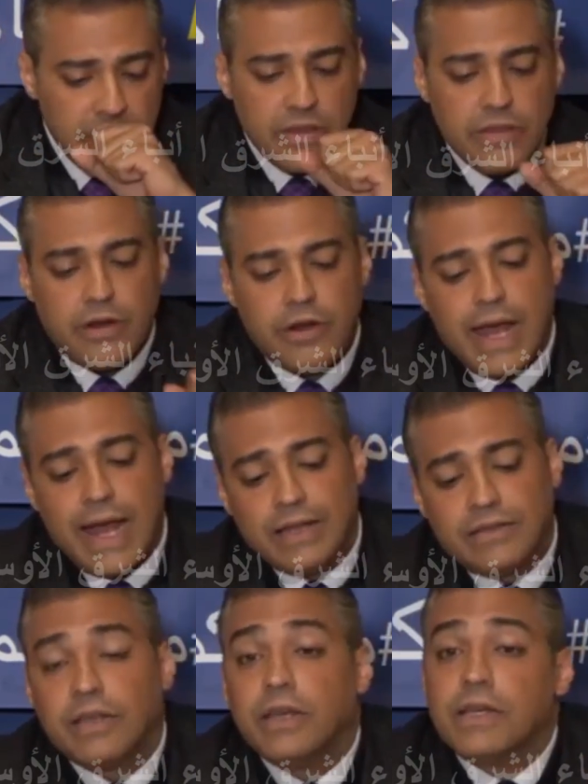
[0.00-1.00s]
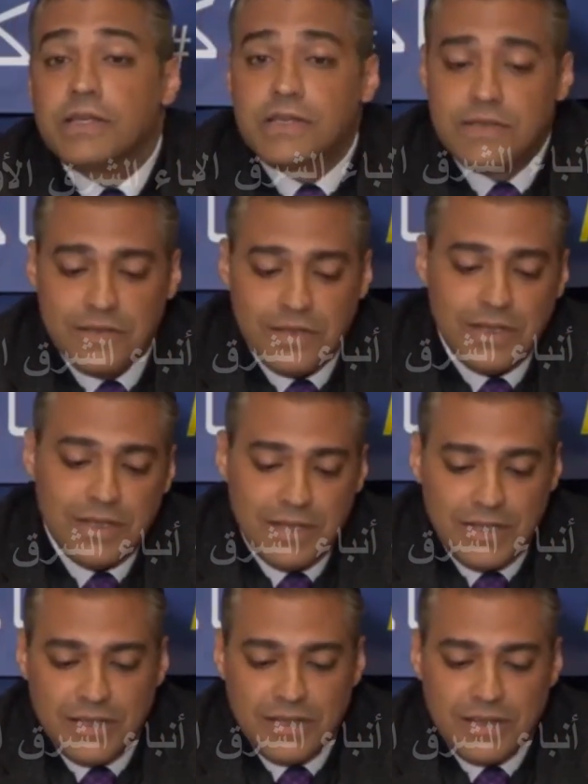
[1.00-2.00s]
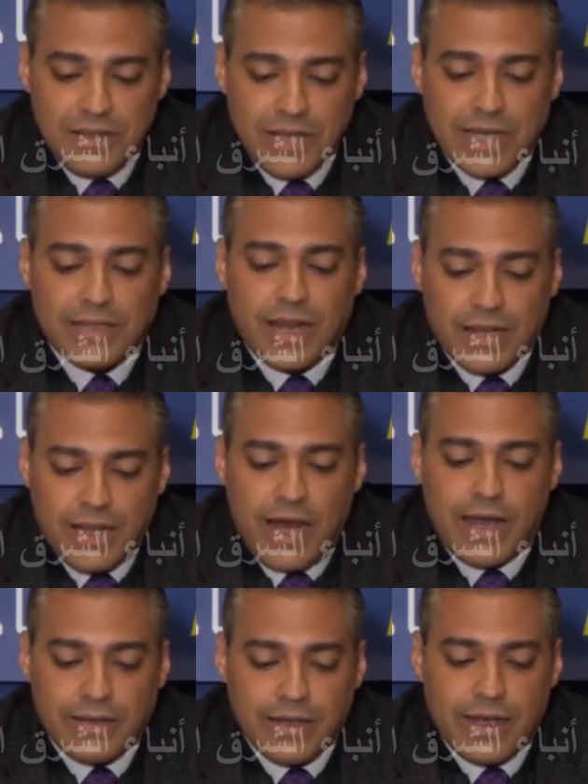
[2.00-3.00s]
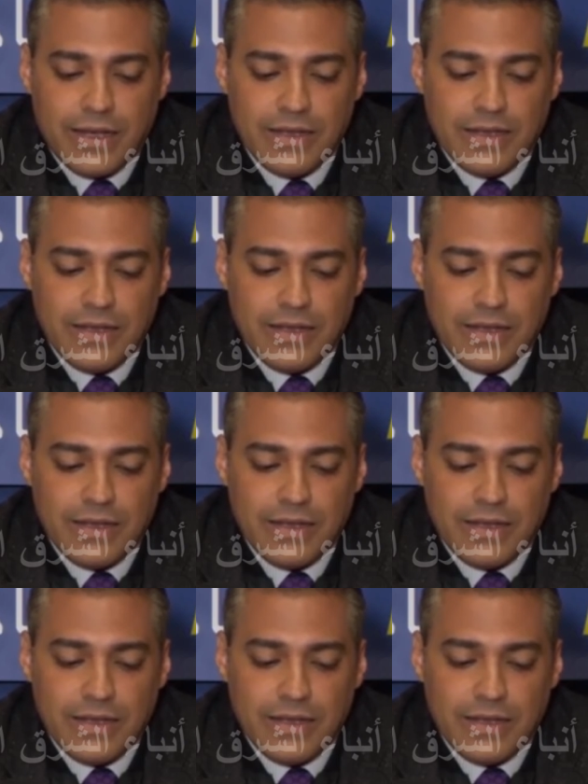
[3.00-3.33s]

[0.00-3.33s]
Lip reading: The reality is that Al-Qaeda